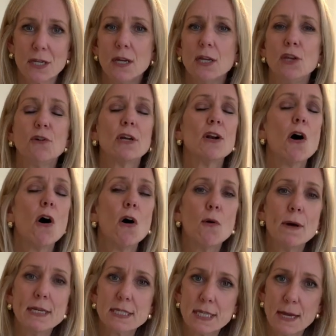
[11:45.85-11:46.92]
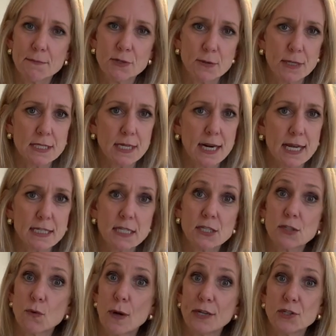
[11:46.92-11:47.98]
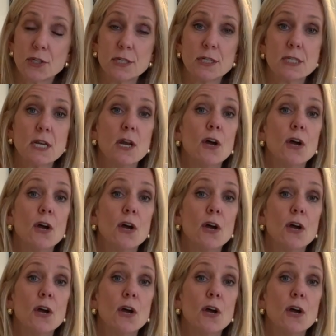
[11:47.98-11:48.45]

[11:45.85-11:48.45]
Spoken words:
You can always come to us and ask us questions.